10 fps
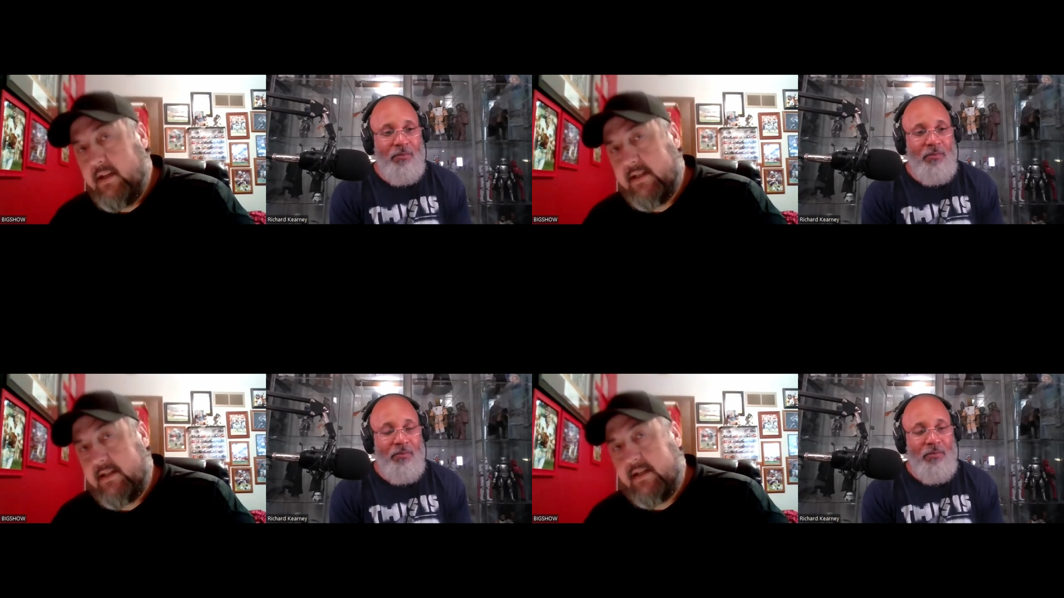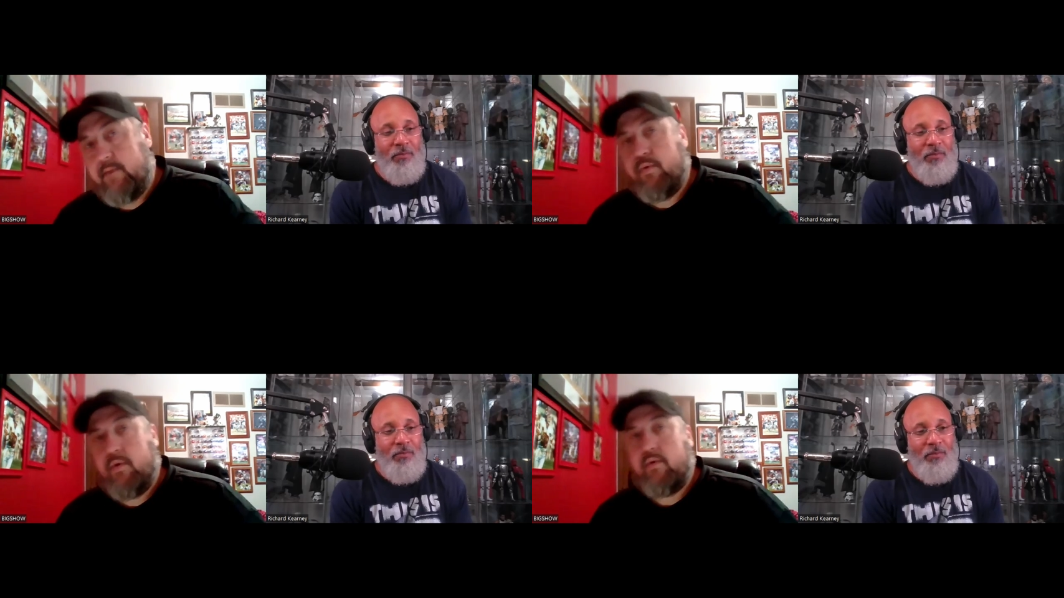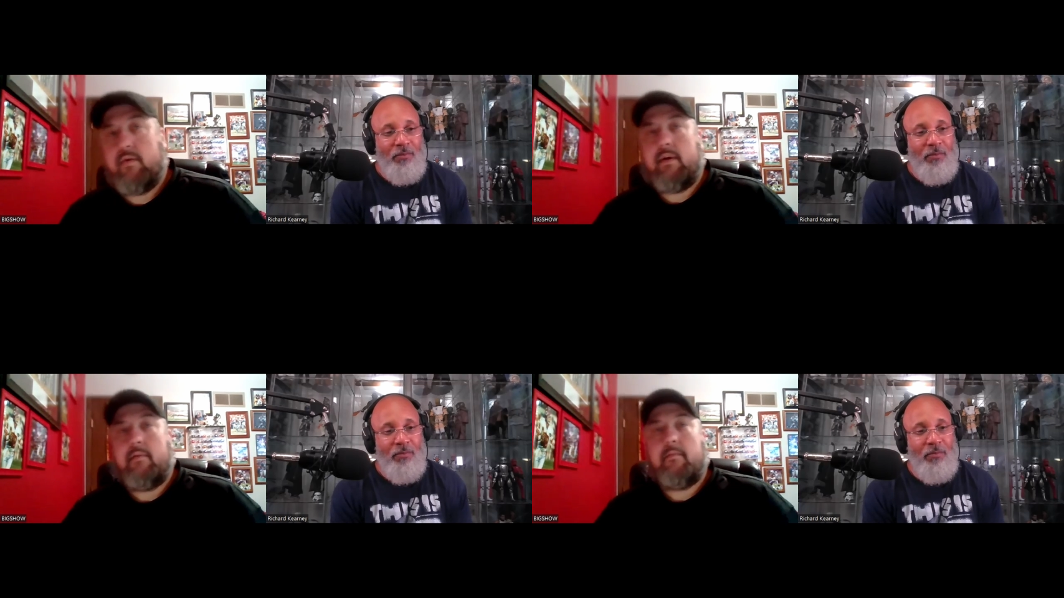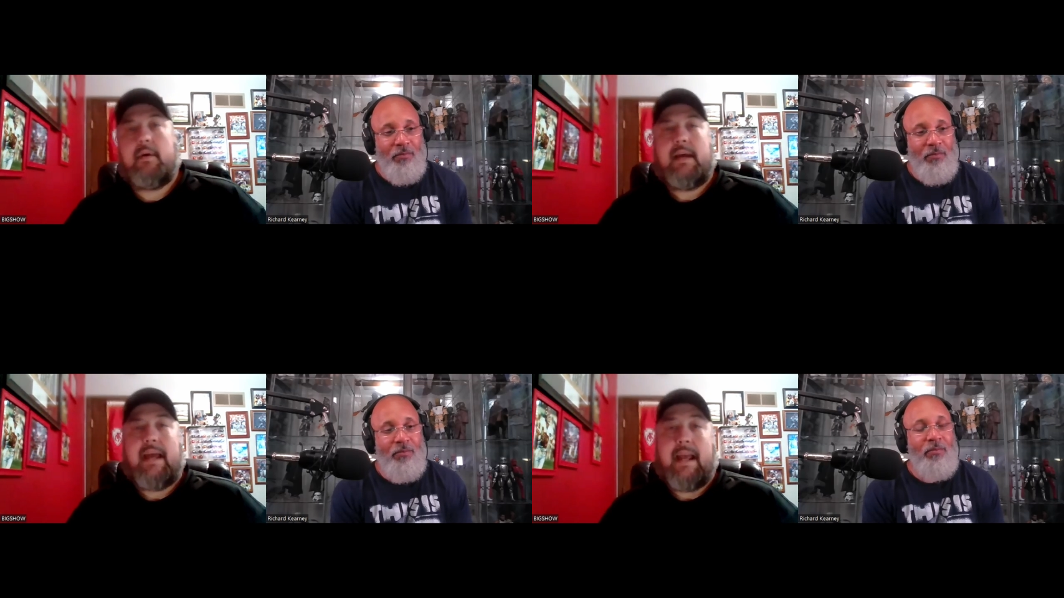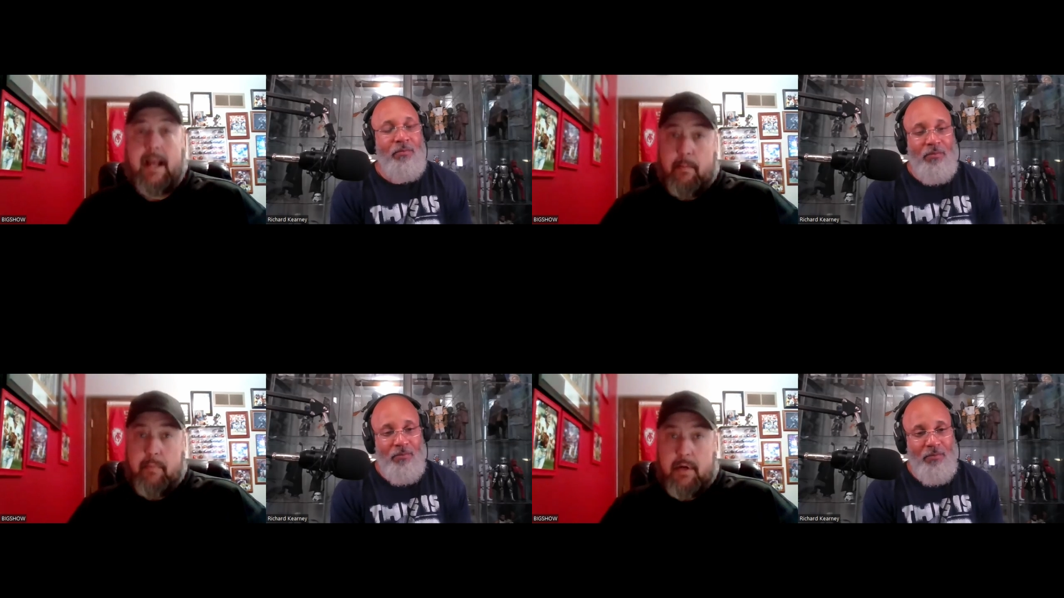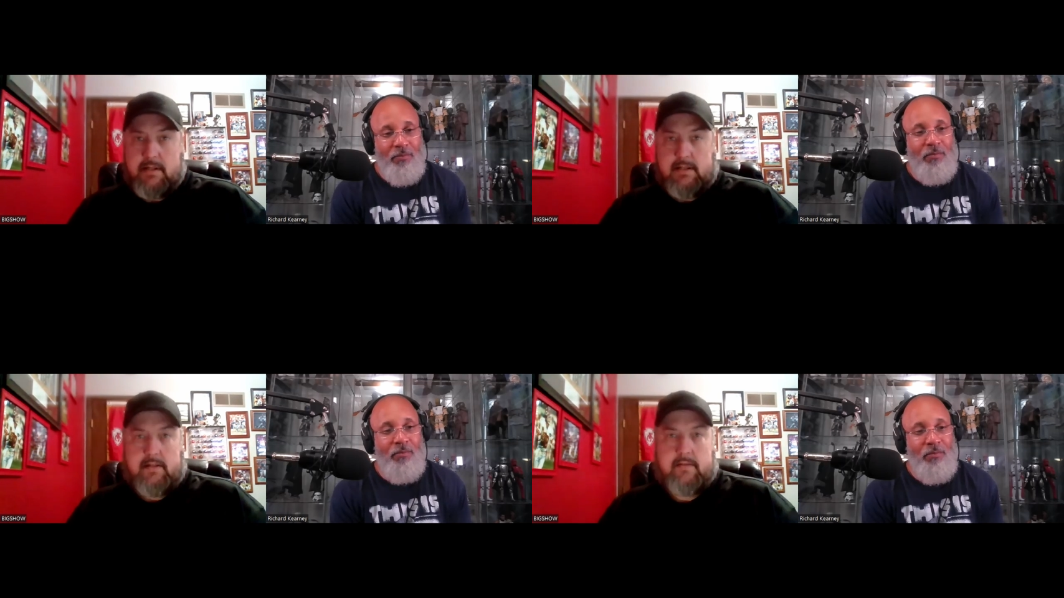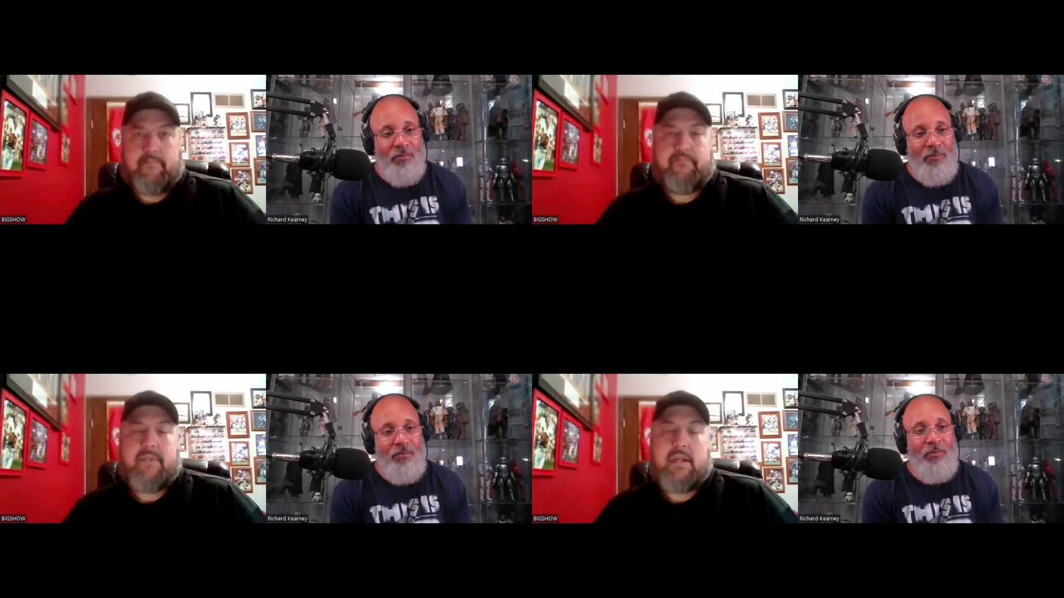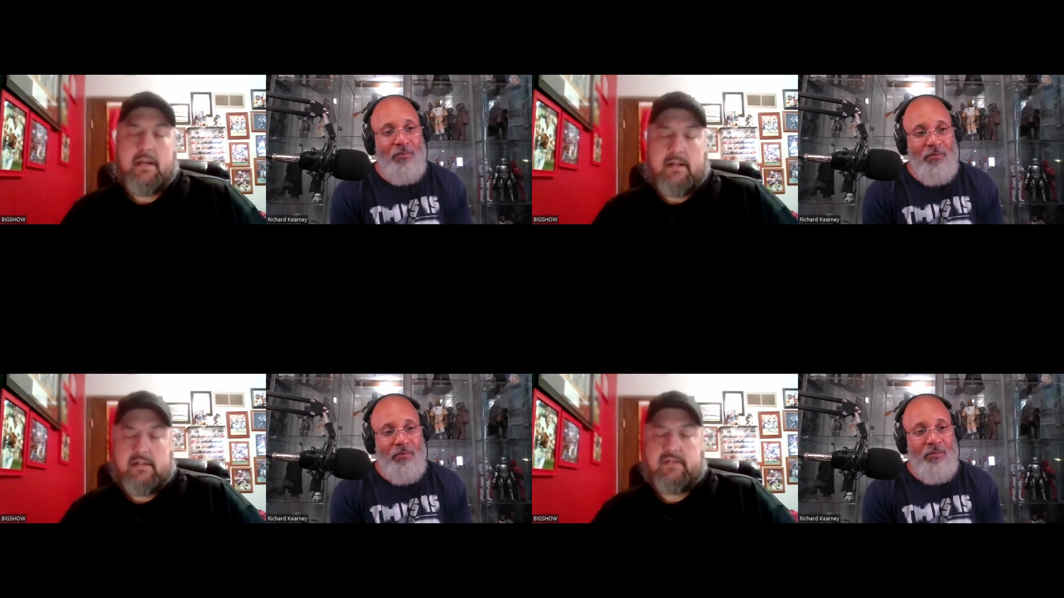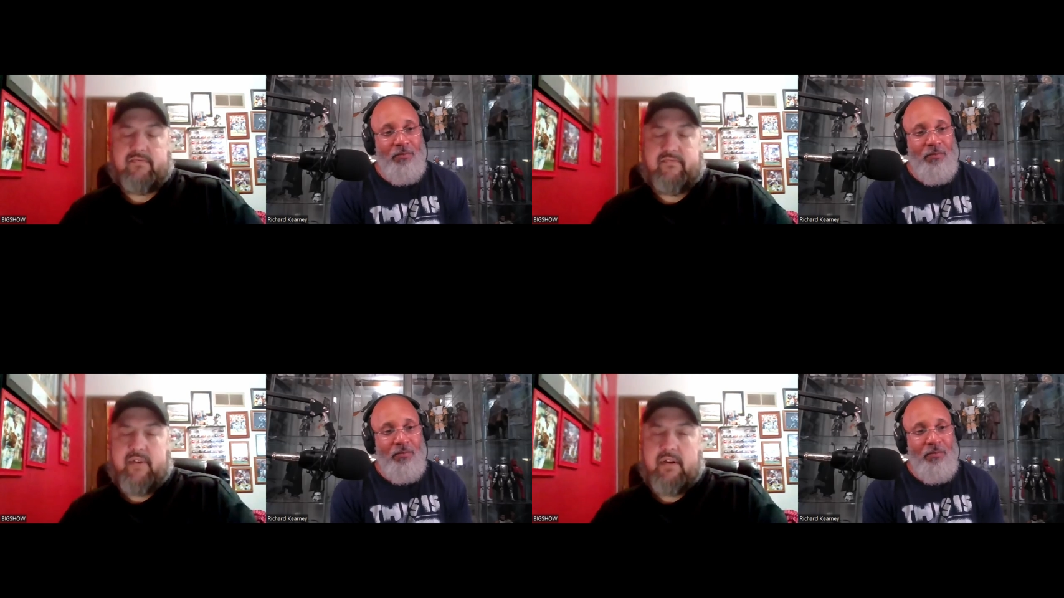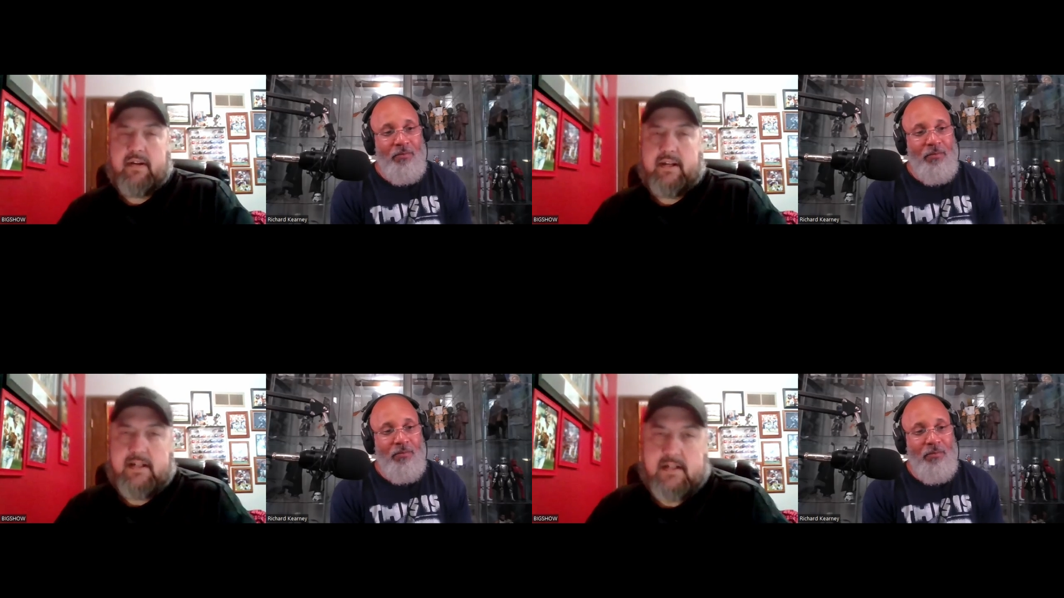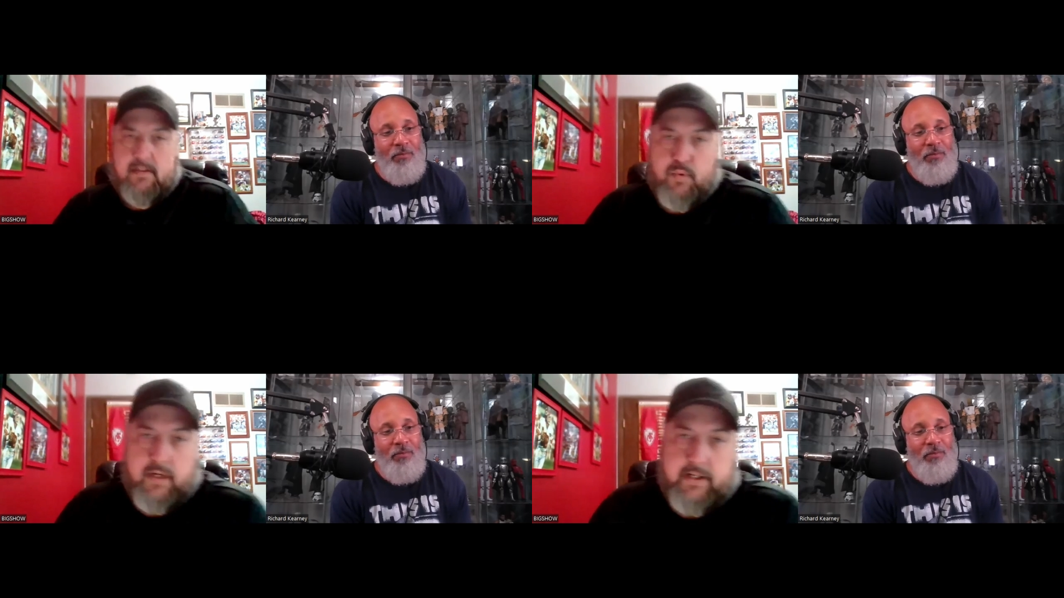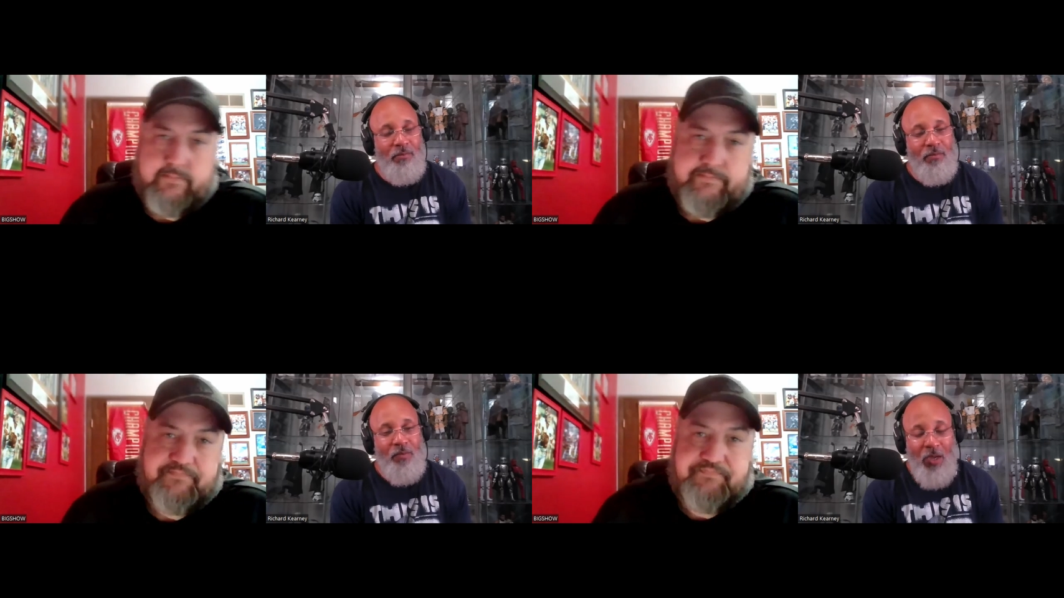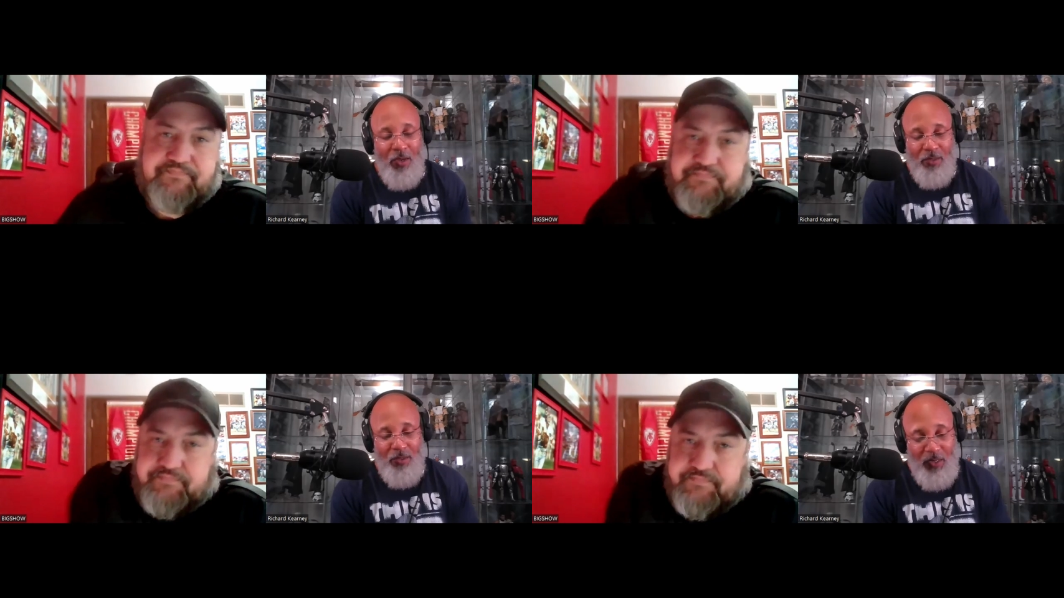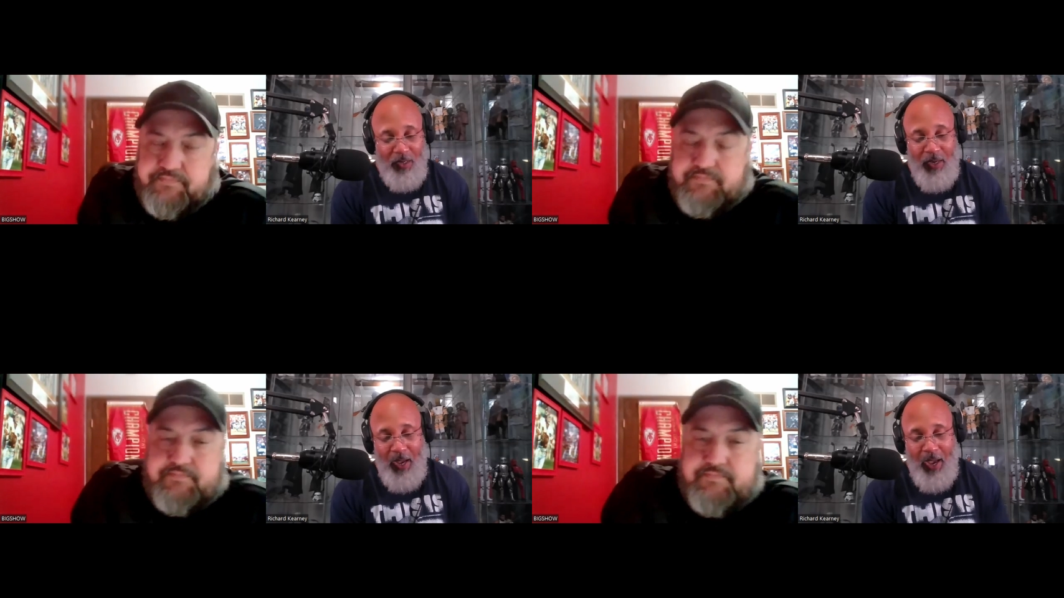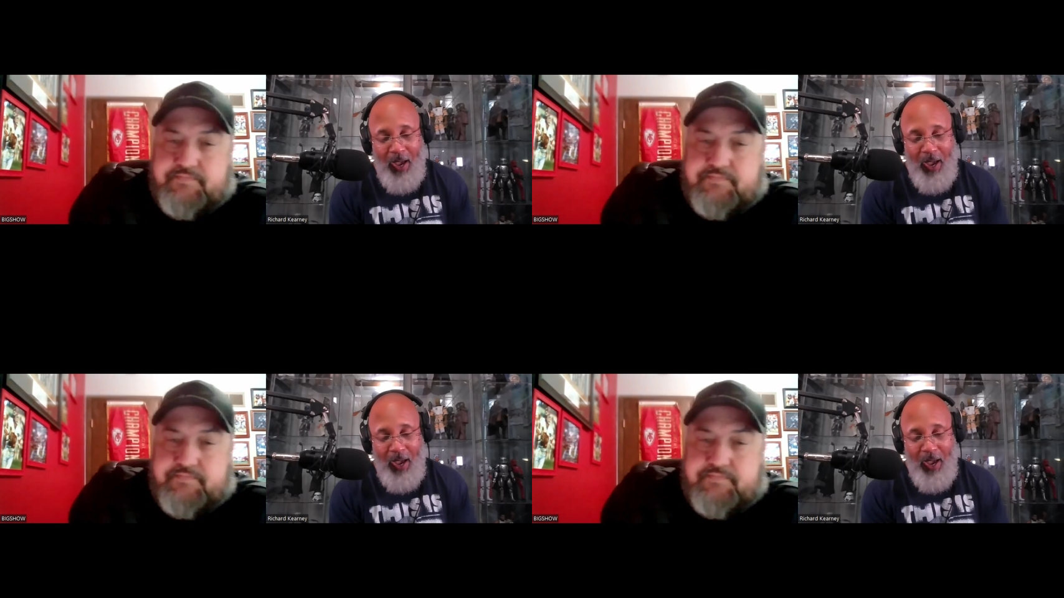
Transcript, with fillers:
Speaker 1: this said program and got busted. It's very disappointing.
Speaker 2: Yeah,